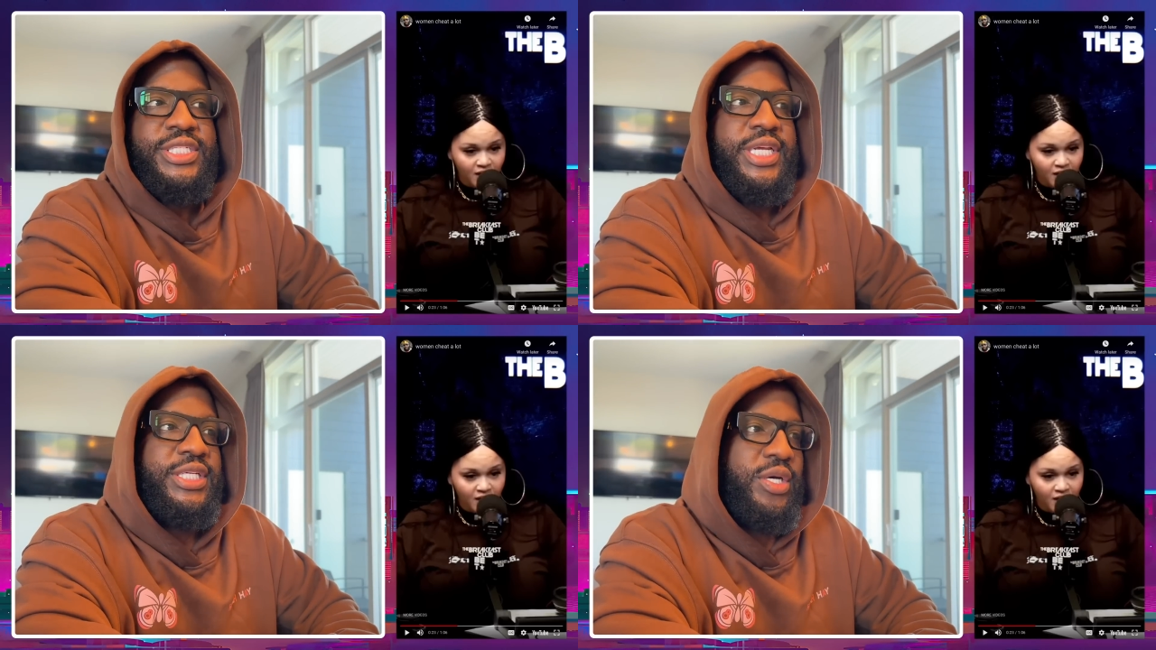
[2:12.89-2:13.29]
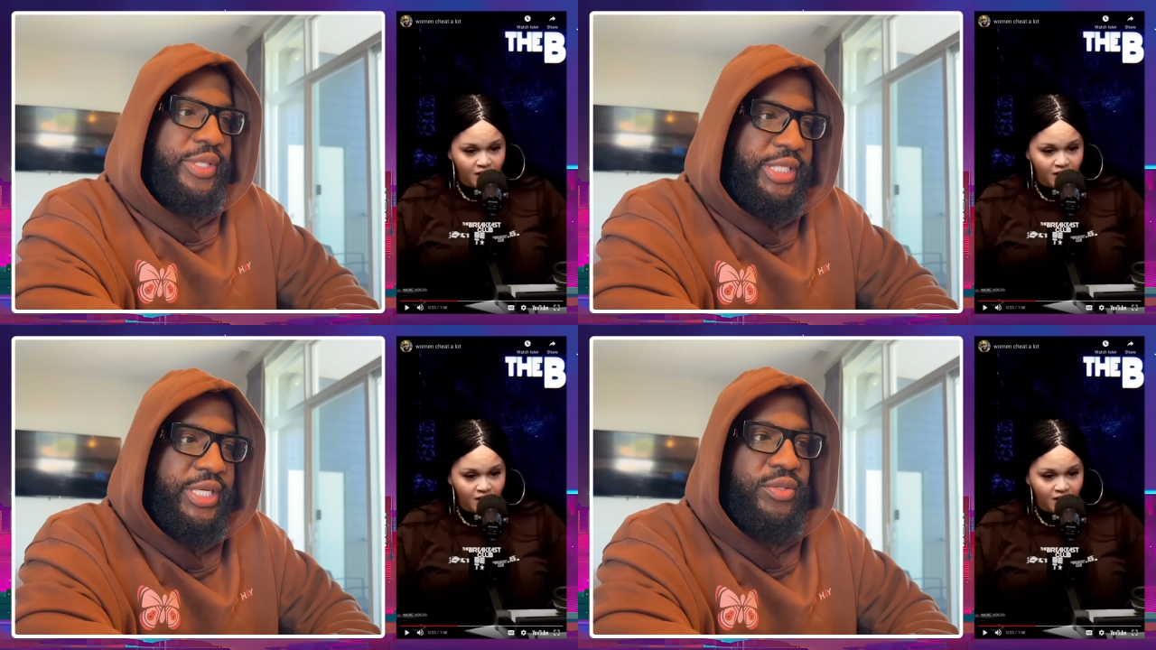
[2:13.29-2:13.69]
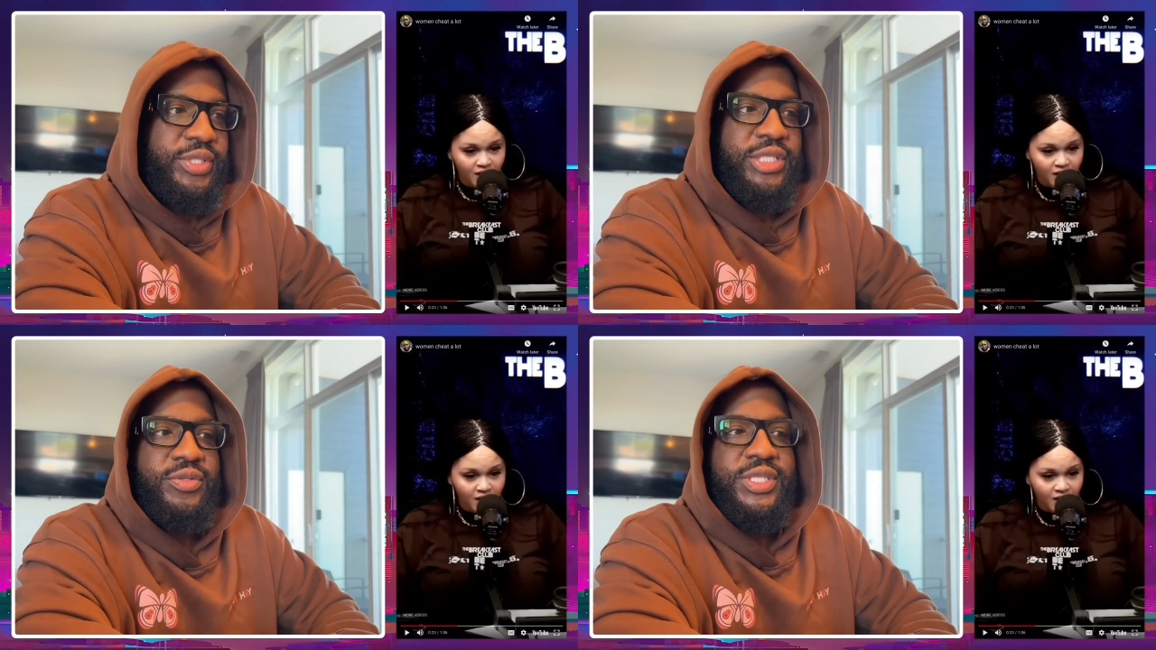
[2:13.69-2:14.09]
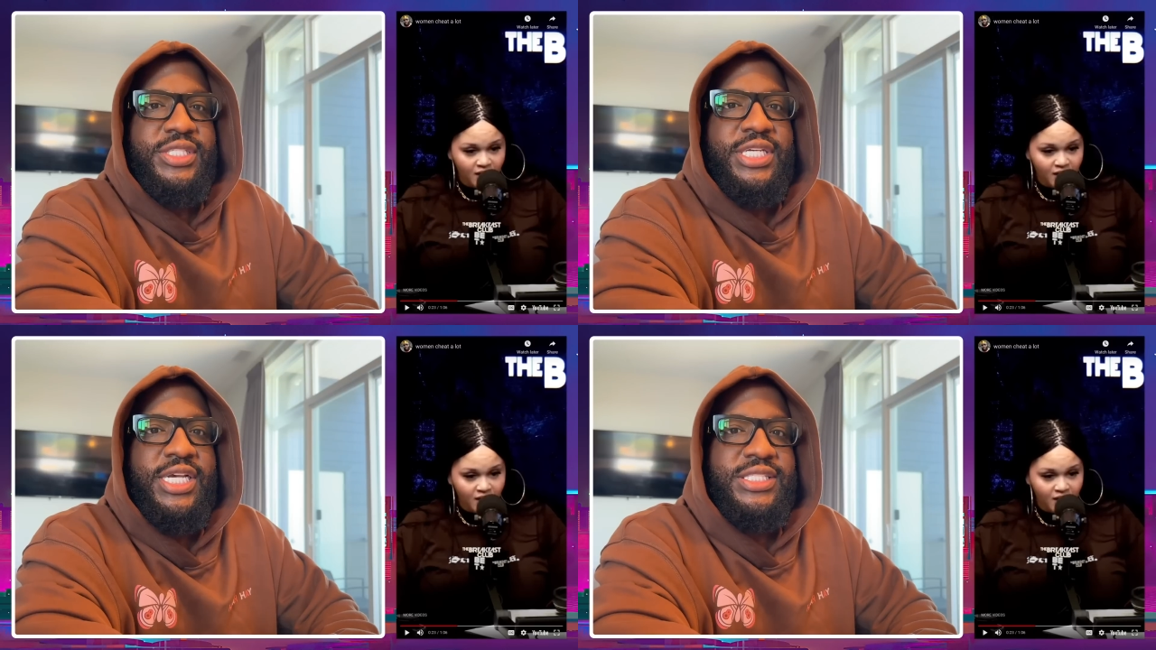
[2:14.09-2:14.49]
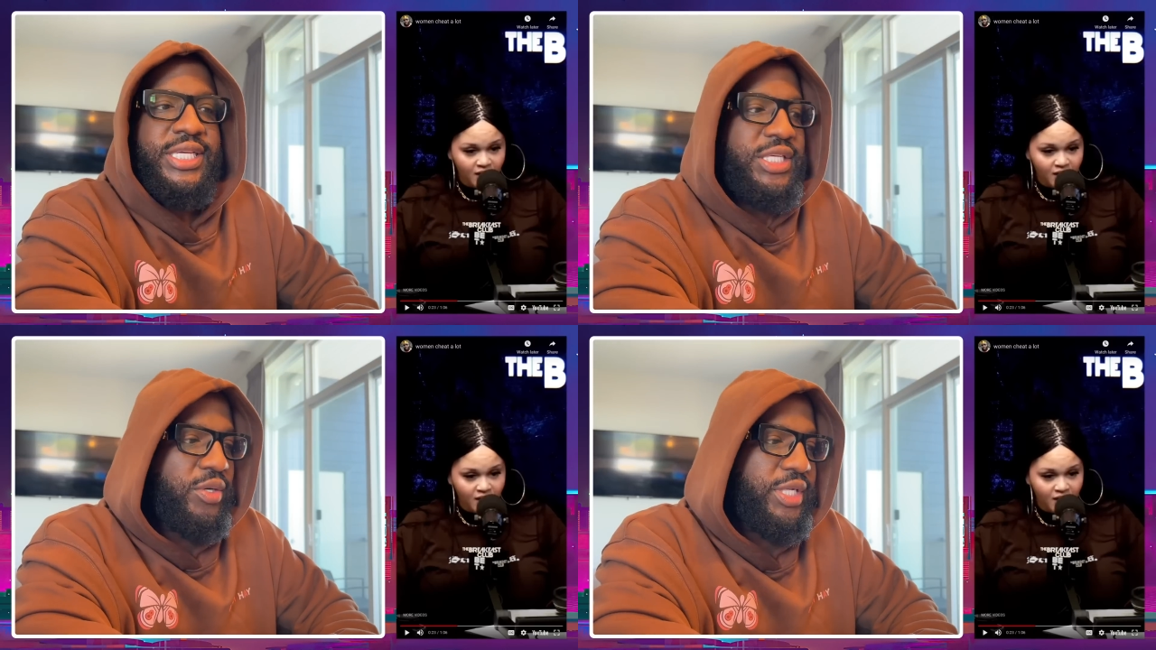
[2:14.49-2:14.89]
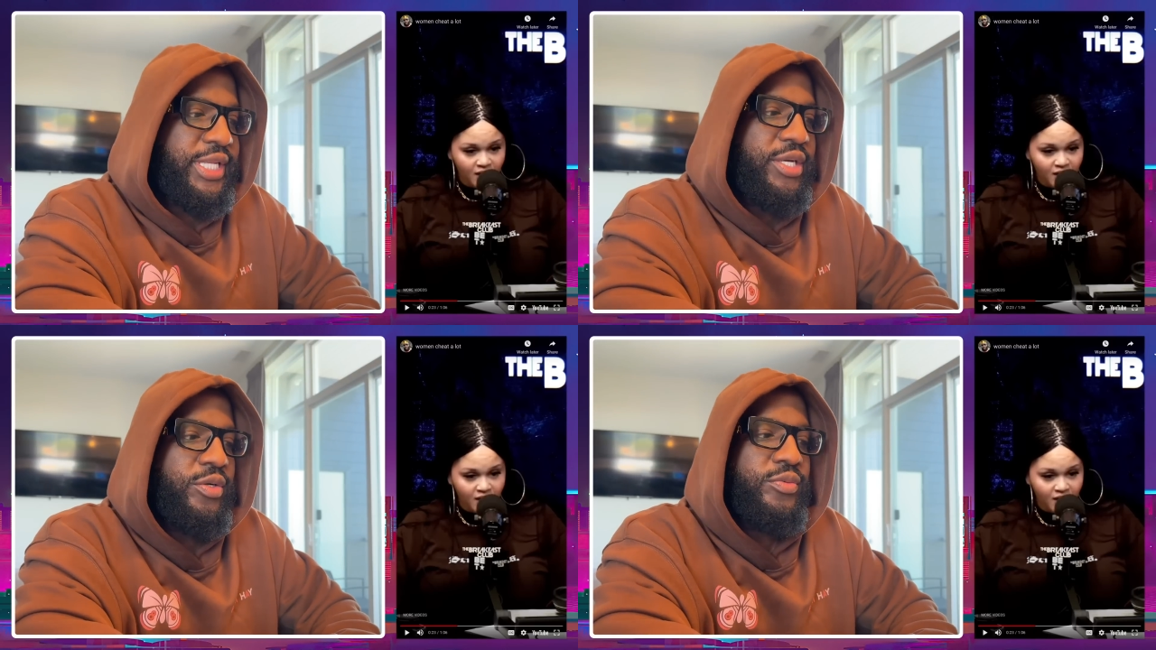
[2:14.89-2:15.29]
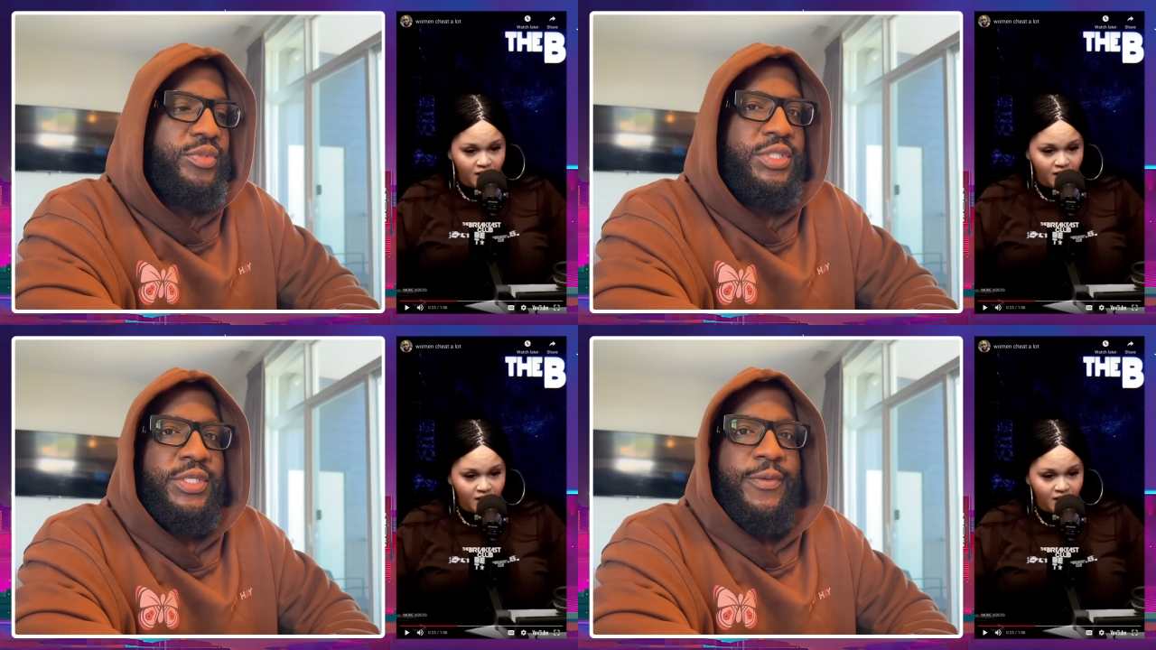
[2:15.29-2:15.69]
Speaker 1: They know that they're going to get criticized. They know that they're going to,